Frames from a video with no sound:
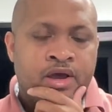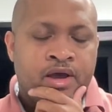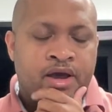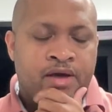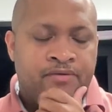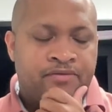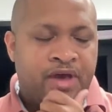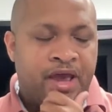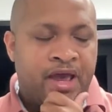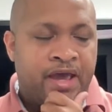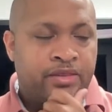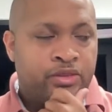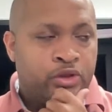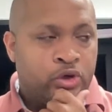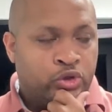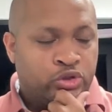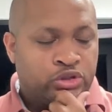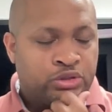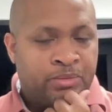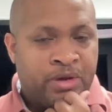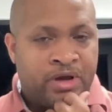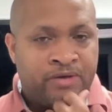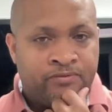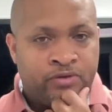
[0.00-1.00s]
I've had
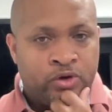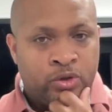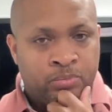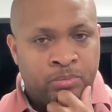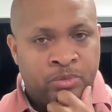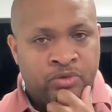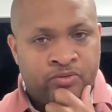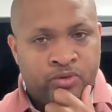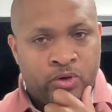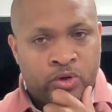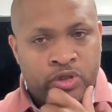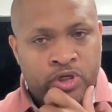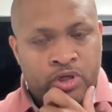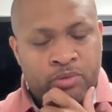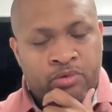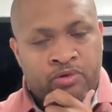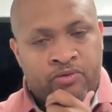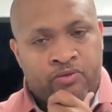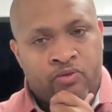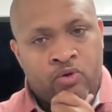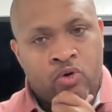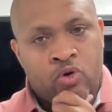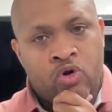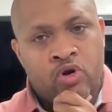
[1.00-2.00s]
those in my portfolio
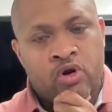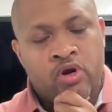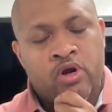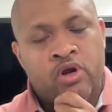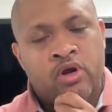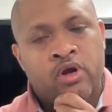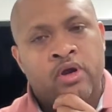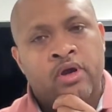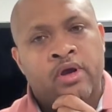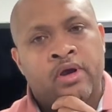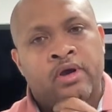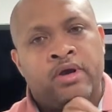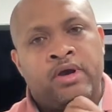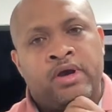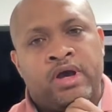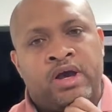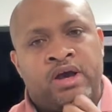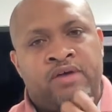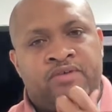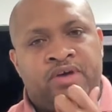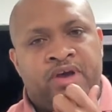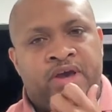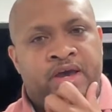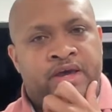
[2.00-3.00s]
before.
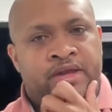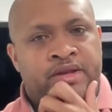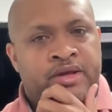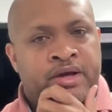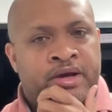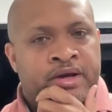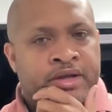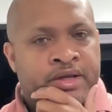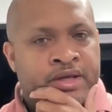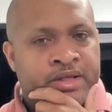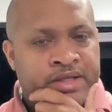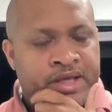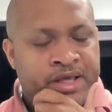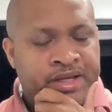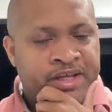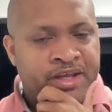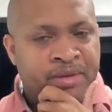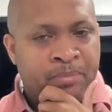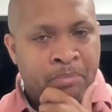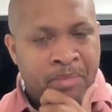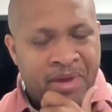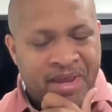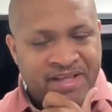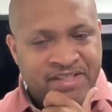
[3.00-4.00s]
I've had a
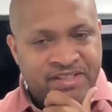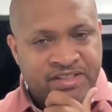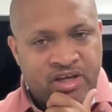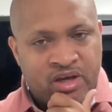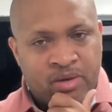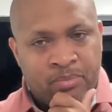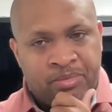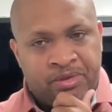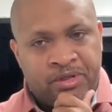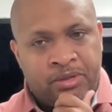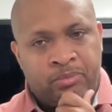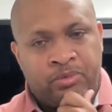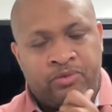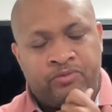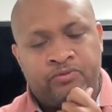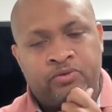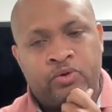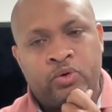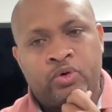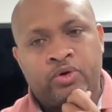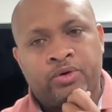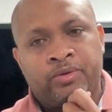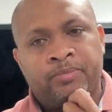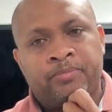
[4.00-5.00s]
Canadian-based company
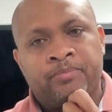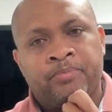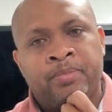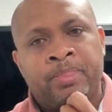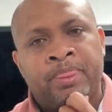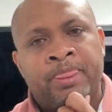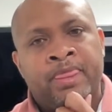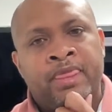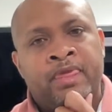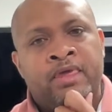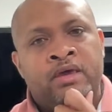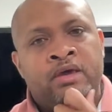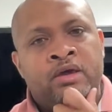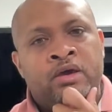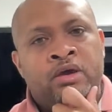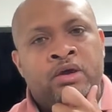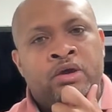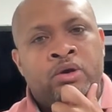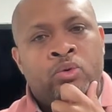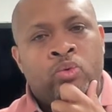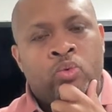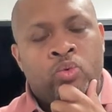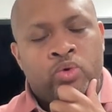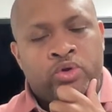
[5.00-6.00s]
before.
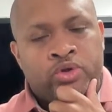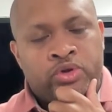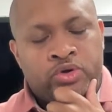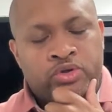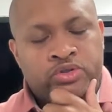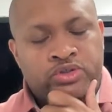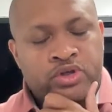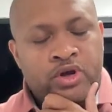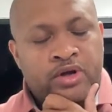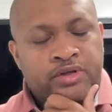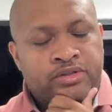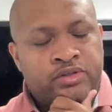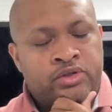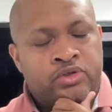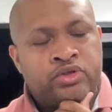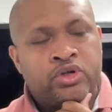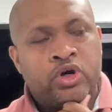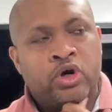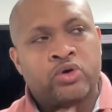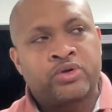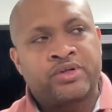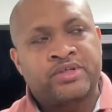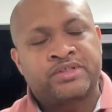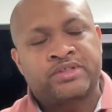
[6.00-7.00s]
You'll start to
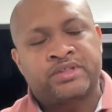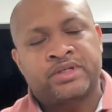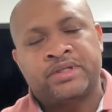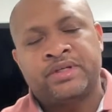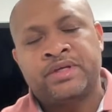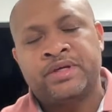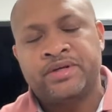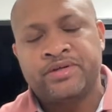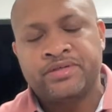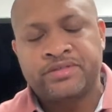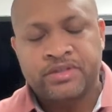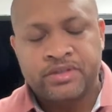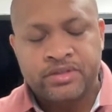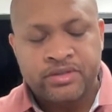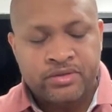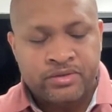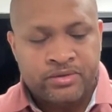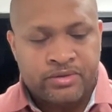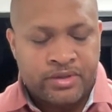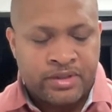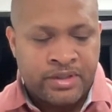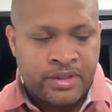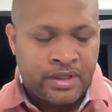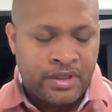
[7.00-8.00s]
notice, and here's a
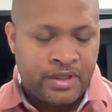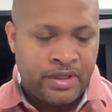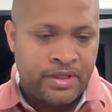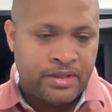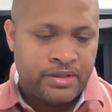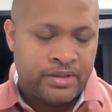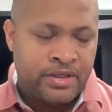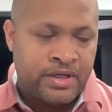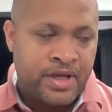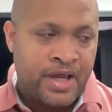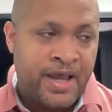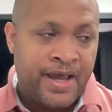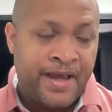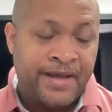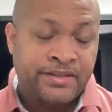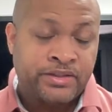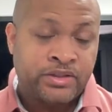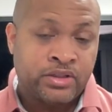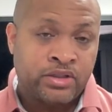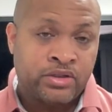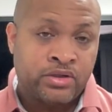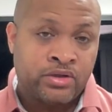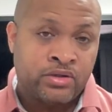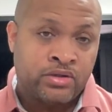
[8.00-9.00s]
little hint that I had
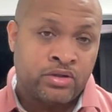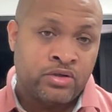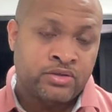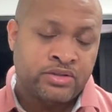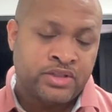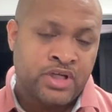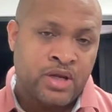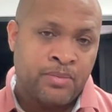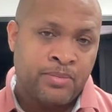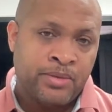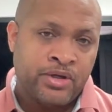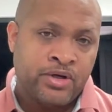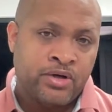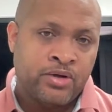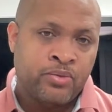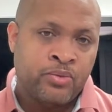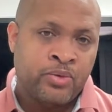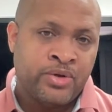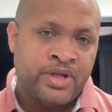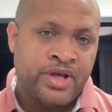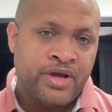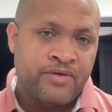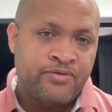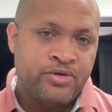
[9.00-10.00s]
to learn a long time ago.
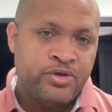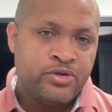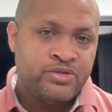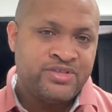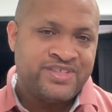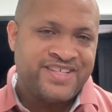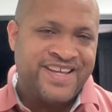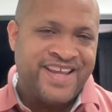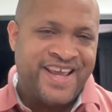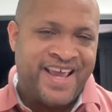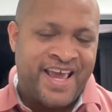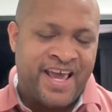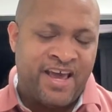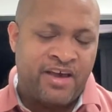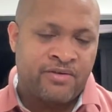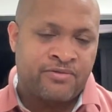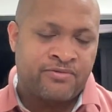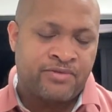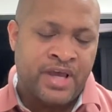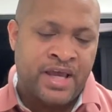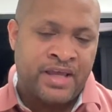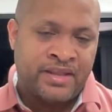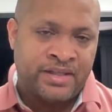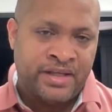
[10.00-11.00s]
Whenever you see
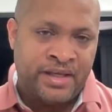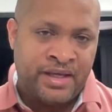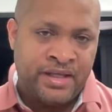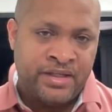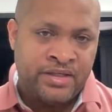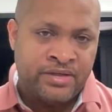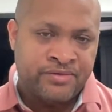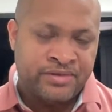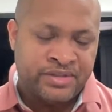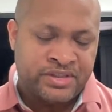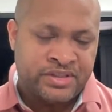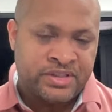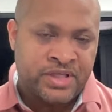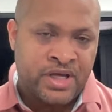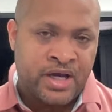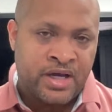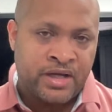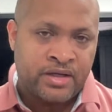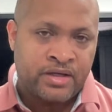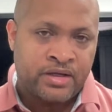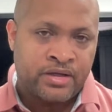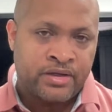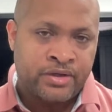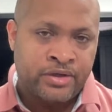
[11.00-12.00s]
F at the end of a
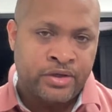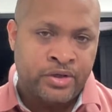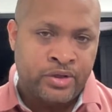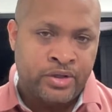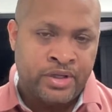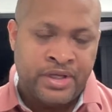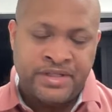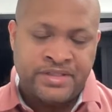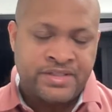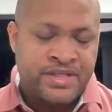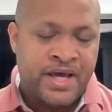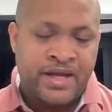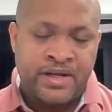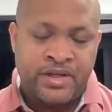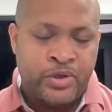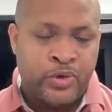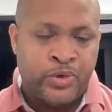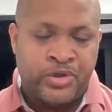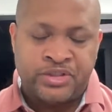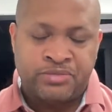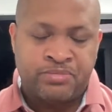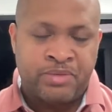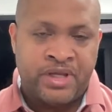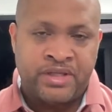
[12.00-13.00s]
stock, it's not a
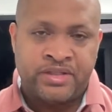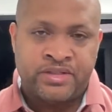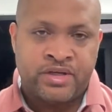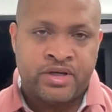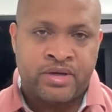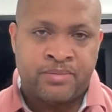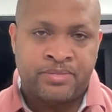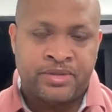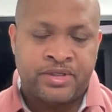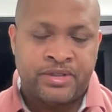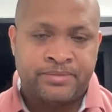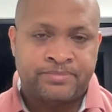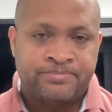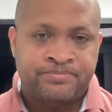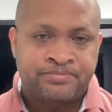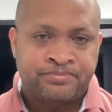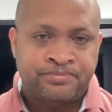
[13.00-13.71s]
US-based company.